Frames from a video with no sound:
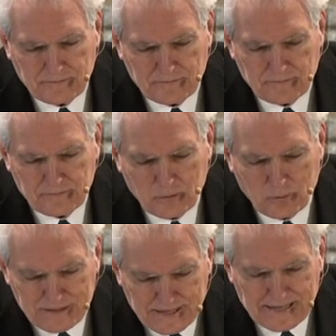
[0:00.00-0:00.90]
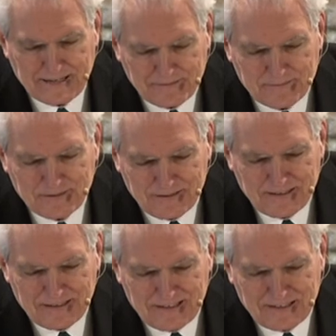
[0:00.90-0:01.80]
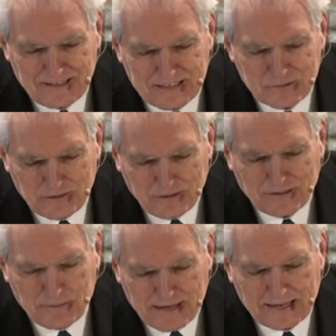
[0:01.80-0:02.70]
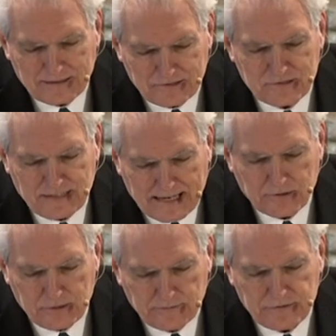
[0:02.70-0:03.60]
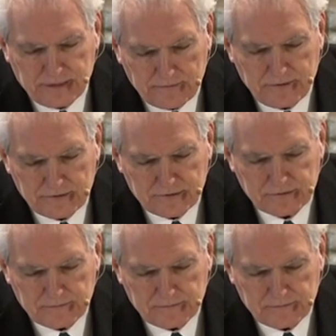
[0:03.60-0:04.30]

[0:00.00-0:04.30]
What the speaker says: one day as we look back and see how you have saved us.